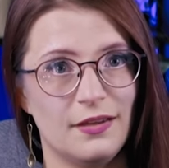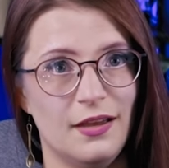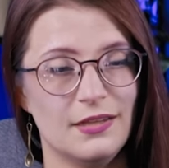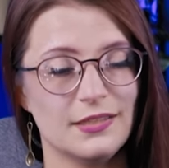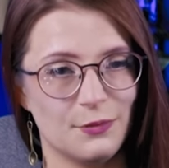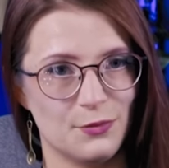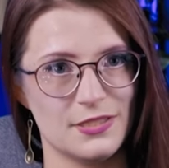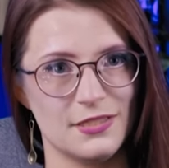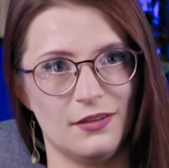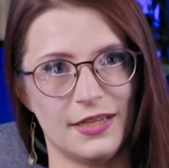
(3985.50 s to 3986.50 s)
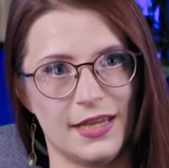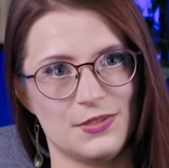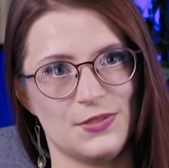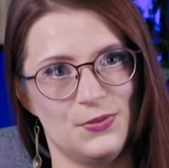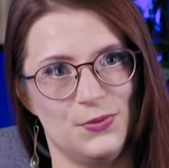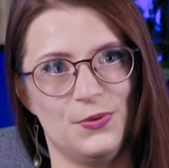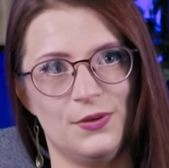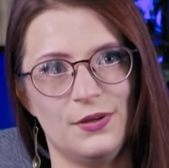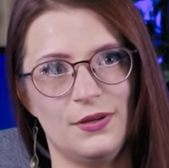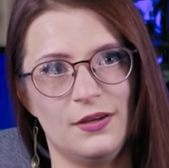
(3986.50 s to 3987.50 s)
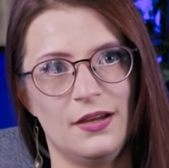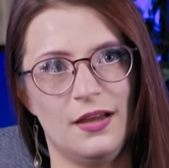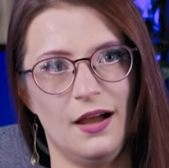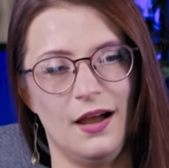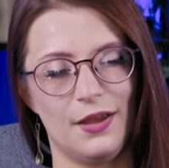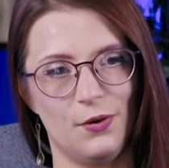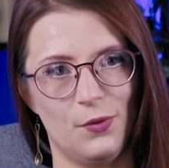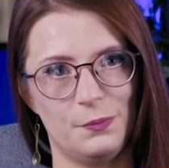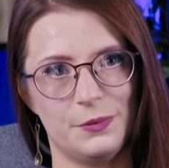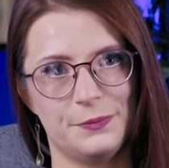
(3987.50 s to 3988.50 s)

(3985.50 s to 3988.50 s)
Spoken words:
and I will see y'all again soon, I hope.